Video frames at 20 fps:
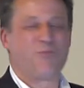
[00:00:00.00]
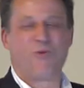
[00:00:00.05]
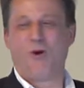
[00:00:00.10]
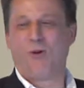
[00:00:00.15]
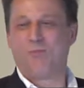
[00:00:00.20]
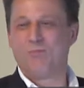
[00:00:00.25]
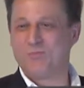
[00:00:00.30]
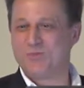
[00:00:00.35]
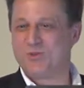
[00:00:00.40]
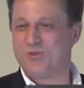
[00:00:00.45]

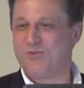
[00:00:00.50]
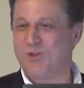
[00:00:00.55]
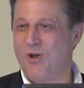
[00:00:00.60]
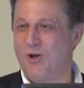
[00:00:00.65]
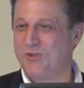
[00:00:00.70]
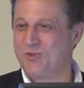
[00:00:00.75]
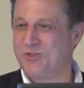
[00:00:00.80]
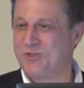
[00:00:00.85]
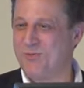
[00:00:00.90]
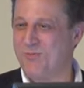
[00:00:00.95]
problems of
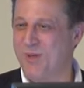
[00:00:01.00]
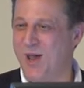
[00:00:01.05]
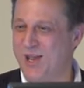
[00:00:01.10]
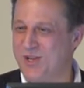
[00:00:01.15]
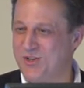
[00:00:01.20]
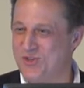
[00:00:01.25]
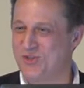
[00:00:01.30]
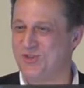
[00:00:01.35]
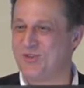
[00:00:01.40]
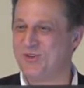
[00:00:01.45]

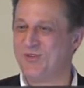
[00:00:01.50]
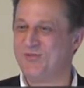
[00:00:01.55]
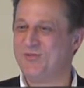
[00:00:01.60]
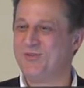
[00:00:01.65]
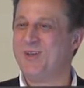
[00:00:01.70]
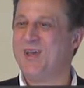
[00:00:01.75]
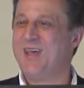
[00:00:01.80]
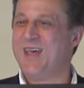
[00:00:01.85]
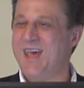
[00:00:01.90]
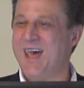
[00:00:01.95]
constipation,
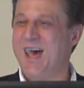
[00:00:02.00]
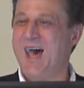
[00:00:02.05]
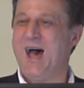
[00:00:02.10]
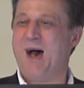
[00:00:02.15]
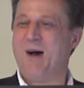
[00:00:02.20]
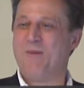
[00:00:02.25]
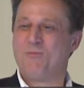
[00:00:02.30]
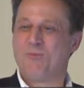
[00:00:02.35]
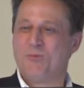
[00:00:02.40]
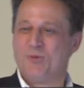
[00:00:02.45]

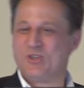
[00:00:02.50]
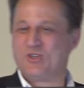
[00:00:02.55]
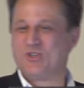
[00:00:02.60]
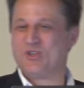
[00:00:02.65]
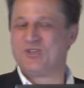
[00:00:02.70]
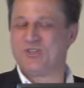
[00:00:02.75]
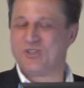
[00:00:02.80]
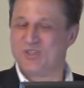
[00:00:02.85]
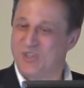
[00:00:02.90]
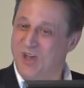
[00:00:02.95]
which
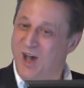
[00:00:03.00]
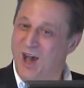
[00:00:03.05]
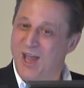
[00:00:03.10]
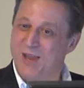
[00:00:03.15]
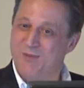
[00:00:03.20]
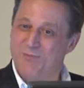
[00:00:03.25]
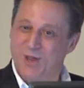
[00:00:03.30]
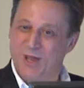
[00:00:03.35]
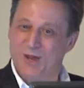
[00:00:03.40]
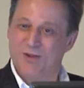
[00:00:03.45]
is a
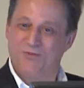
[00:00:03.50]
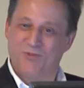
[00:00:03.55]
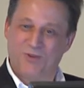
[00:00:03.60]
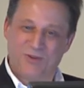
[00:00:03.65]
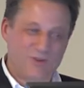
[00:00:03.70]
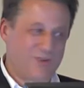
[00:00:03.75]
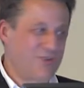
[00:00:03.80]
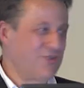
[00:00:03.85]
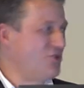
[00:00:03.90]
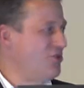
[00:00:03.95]
side
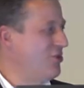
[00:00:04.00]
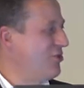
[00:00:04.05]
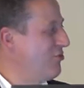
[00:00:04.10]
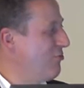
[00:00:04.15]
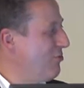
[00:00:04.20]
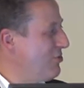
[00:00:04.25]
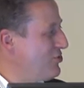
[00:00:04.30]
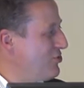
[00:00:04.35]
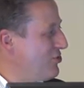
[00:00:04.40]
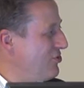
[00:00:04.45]
benefit because you
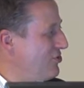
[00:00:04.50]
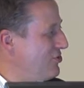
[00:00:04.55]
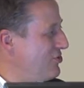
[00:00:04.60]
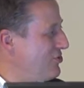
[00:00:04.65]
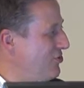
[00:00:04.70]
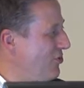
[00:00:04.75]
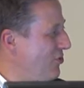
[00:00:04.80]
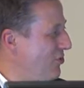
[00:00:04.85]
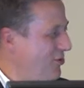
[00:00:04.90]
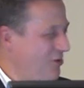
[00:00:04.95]
can
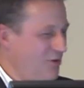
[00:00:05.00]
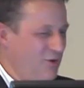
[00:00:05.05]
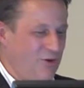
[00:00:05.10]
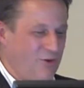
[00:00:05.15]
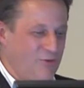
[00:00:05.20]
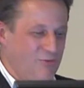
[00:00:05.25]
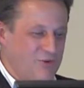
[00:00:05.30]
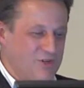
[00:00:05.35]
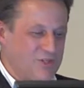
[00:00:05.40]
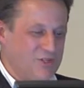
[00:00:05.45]
reduce
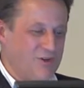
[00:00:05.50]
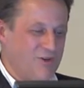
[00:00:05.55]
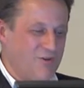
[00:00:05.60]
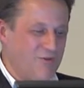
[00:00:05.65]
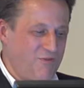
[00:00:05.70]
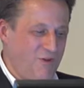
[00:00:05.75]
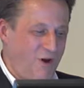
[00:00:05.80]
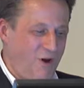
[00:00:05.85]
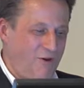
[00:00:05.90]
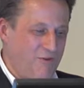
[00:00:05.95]
your risk
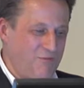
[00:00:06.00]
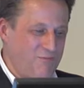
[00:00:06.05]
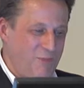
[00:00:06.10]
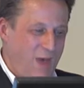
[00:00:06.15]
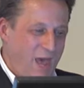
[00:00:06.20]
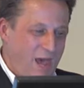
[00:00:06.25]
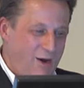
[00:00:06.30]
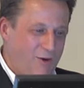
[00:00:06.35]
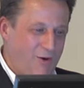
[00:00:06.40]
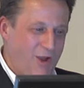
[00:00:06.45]
of
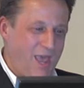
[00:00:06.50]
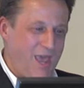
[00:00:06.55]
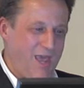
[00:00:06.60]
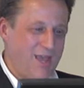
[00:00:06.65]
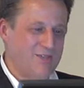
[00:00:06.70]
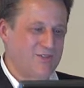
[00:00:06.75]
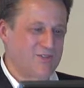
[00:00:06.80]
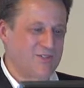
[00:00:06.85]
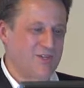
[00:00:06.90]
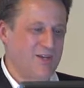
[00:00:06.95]
bowel
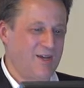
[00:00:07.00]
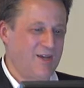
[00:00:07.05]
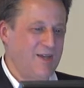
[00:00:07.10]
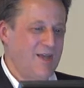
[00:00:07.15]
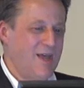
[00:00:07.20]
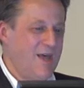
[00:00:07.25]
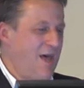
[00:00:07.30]
cancer.